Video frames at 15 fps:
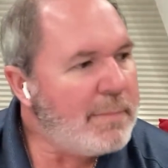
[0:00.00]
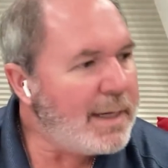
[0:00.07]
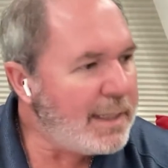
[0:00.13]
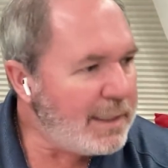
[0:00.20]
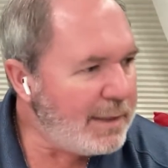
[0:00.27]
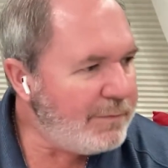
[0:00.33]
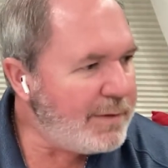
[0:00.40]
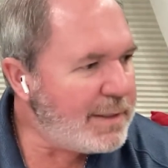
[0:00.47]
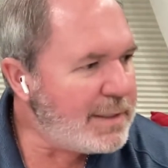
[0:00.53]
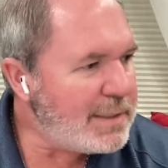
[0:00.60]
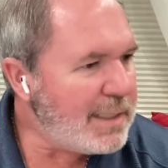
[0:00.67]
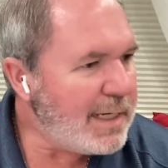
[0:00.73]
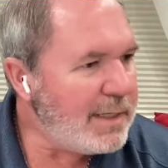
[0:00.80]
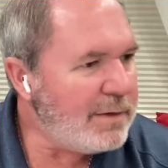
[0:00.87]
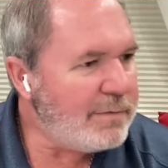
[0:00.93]
My
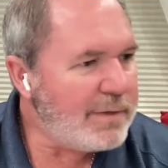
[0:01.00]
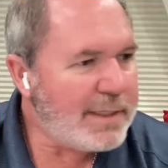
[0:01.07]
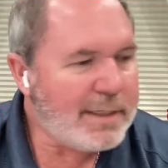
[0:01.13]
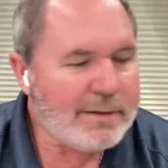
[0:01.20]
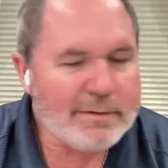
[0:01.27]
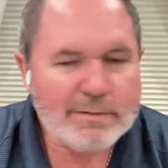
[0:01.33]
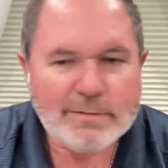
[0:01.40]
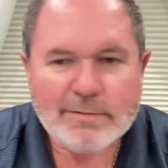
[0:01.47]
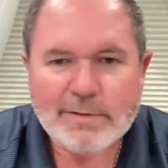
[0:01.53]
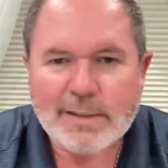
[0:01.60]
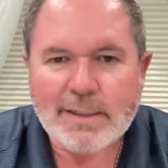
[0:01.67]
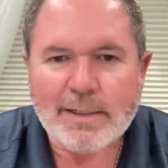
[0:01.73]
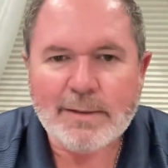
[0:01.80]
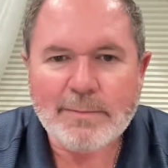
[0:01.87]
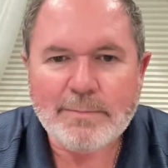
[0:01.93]
Olivia's laying over here,
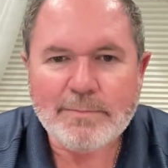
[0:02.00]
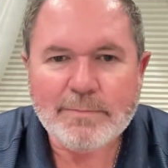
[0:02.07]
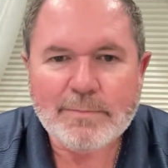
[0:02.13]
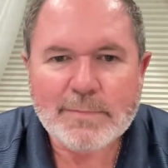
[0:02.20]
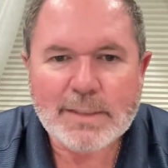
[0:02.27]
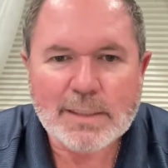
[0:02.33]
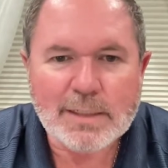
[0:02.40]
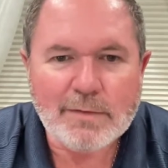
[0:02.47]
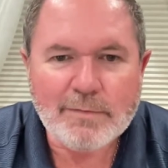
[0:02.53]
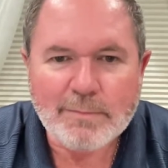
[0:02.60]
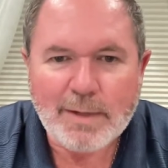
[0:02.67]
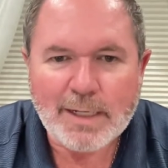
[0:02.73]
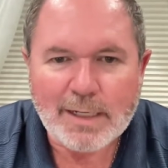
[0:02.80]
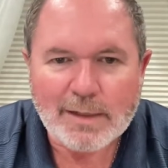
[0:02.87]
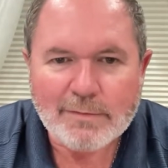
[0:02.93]
love
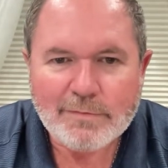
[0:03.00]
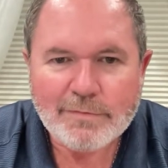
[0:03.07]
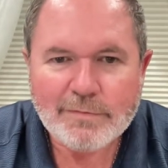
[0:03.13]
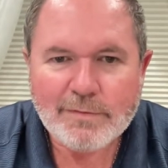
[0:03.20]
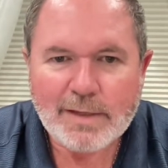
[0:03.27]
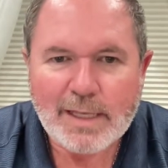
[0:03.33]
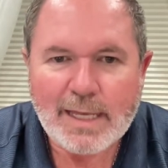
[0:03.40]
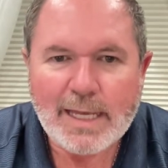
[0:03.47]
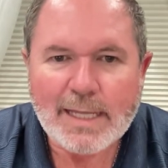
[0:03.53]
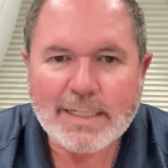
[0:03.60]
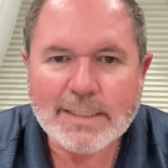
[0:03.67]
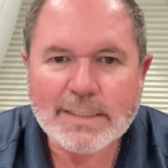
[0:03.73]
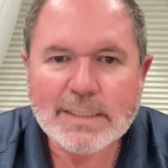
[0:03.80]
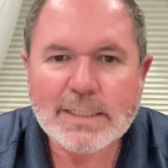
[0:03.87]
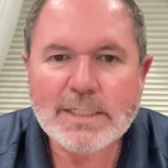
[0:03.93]
of my life,
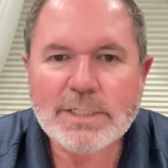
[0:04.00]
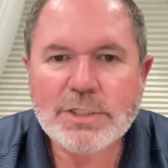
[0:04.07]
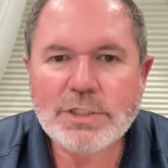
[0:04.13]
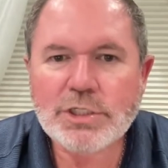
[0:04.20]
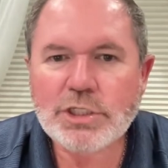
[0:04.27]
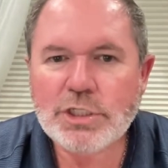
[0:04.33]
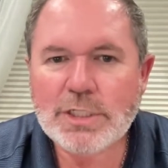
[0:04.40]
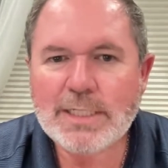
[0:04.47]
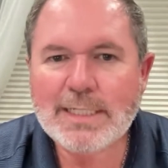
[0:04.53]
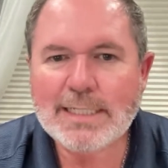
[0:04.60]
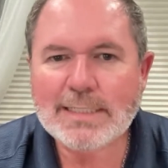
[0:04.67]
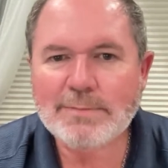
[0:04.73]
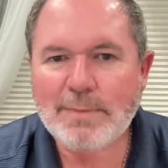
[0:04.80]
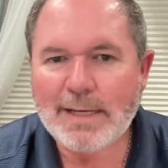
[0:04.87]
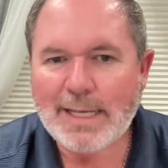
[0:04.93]
and
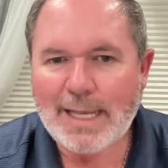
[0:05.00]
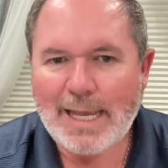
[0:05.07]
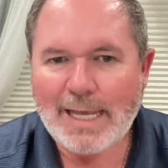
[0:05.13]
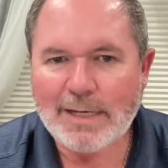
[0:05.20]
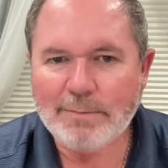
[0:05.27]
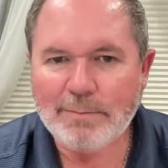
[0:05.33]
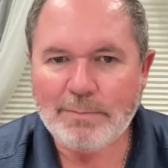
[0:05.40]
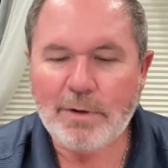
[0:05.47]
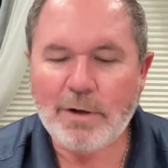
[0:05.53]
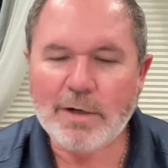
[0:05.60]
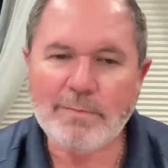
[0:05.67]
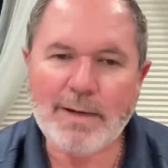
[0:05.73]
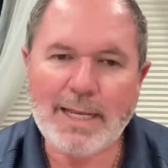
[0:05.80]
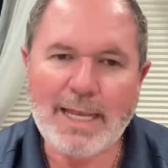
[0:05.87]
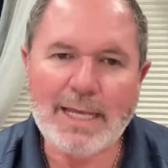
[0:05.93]
she is my
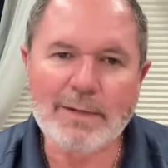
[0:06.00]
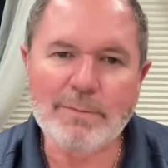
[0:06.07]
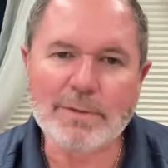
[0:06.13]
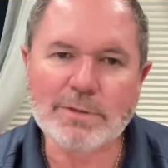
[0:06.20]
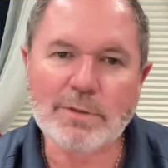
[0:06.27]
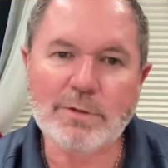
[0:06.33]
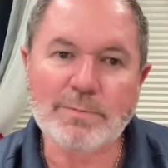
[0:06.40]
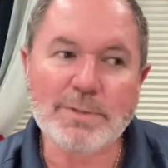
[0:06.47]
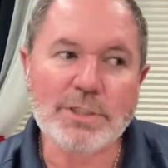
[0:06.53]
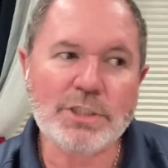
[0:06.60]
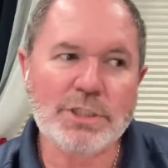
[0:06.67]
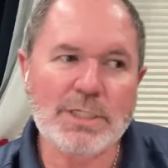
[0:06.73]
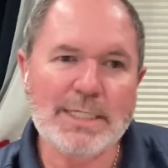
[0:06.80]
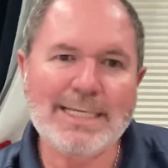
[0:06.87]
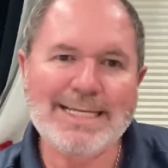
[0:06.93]
part of my animal totem.
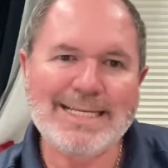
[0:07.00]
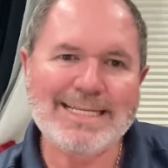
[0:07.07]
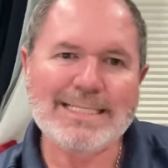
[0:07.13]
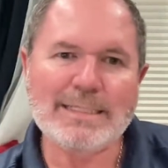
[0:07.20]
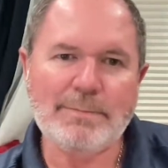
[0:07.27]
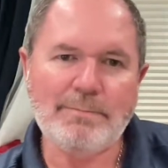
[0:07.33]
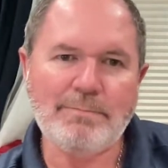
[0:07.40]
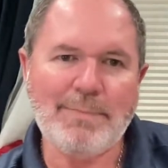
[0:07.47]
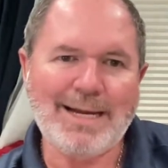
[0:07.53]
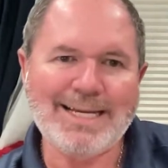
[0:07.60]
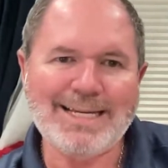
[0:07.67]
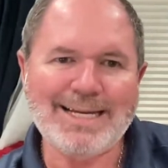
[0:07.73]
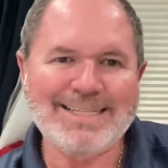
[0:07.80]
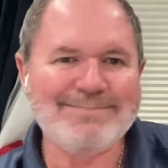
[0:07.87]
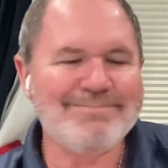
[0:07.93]
She is
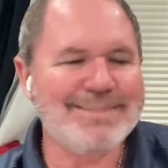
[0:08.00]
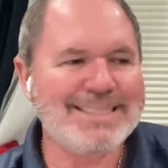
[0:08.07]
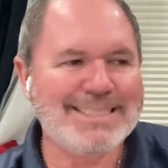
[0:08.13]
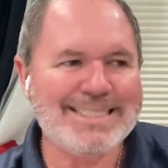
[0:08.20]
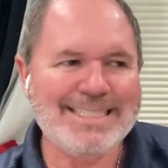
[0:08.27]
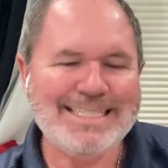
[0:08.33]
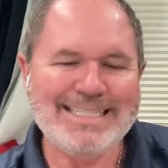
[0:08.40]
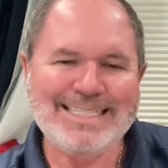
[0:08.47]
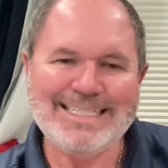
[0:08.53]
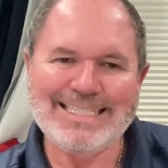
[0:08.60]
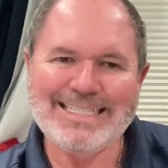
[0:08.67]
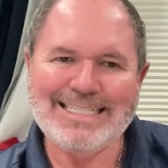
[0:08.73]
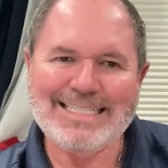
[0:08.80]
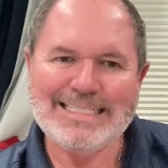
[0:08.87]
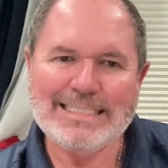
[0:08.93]
my gut. She
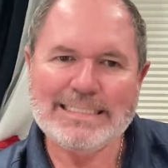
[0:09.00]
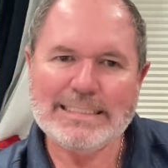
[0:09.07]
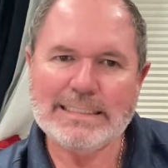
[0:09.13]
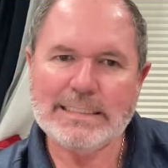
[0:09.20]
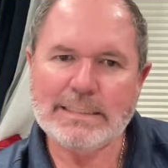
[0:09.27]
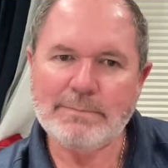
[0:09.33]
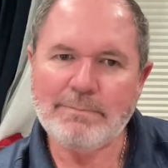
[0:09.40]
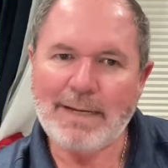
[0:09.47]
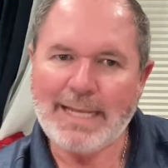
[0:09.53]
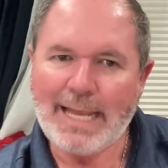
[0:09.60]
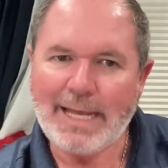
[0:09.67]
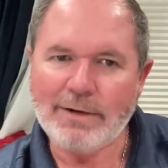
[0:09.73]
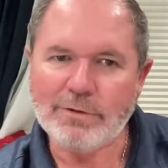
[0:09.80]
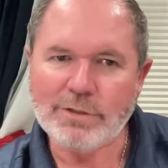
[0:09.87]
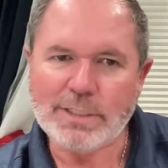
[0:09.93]
is my
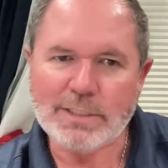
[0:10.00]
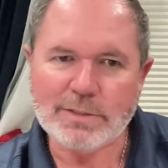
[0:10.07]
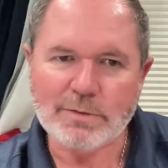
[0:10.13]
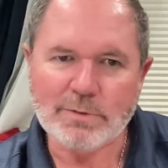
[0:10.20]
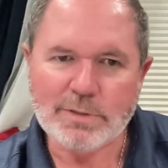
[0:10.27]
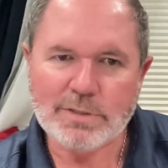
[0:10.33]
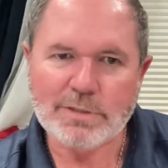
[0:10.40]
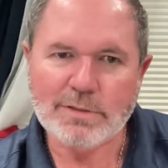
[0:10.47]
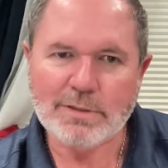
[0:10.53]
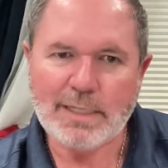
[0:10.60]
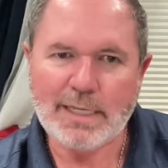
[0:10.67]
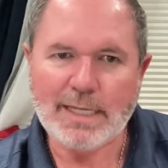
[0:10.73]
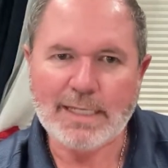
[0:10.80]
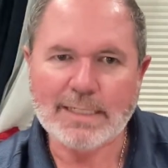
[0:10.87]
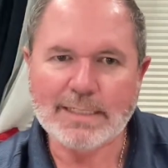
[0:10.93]
energy source
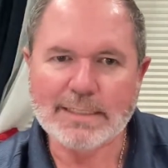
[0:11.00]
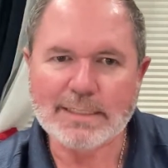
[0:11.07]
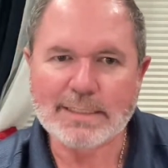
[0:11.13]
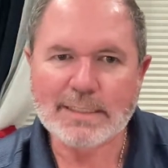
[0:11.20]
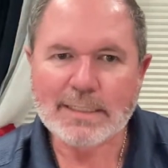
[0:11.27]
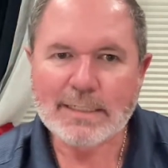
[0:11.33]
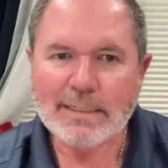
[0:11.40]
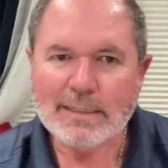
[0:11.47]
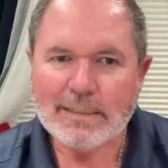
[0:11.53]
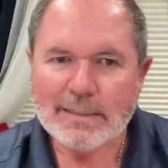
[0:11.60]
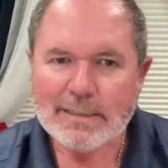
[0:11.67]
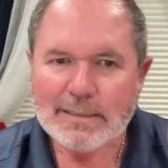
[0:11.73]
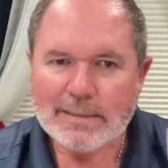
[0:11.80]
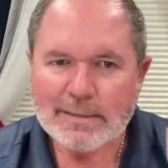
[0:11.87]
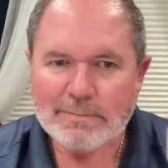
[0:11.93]
and
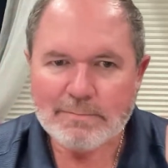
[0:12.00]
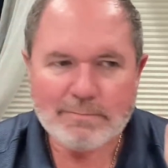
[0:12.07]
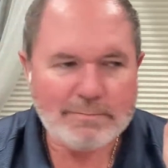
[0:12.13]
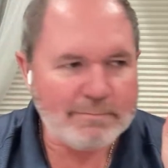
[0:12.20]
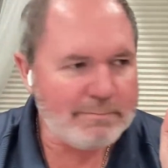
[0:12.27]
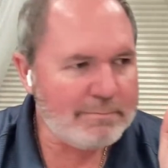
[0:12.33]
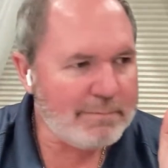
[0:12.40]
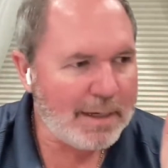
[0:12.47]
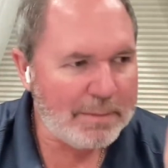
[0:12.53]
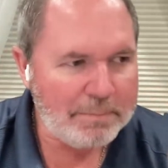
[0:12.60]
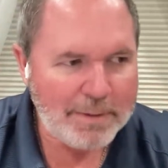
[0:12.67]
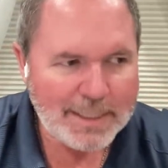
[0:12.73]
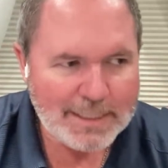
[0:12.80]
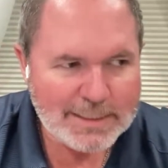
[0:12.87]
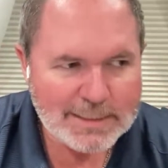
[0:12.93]
my
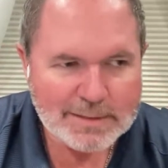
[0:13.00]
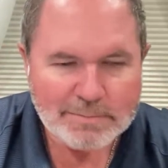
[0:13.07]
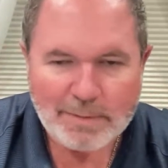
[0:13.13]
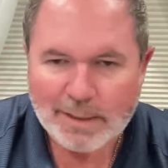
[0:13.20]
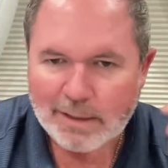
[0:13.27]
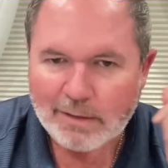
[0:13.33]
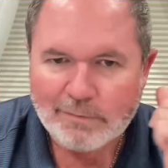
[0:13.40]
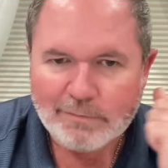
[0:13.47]
peace, my